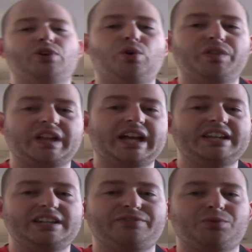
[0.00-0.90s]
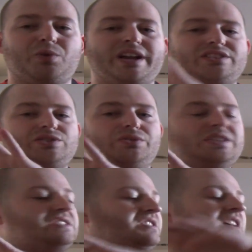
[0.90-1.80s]
to hold the gun a different way. So if
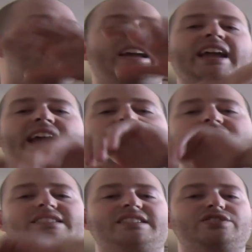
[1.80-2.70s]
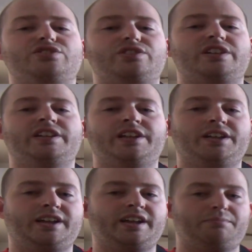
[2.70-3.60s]
this hand is injured,
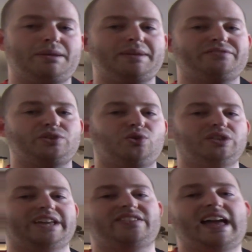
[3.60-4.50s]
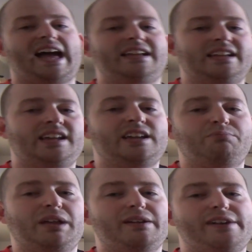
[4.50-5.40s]
maybe you have to hold like that,
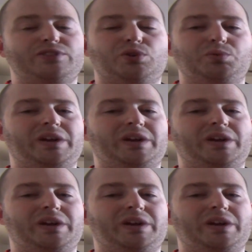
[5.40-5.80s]
maybe you have to hold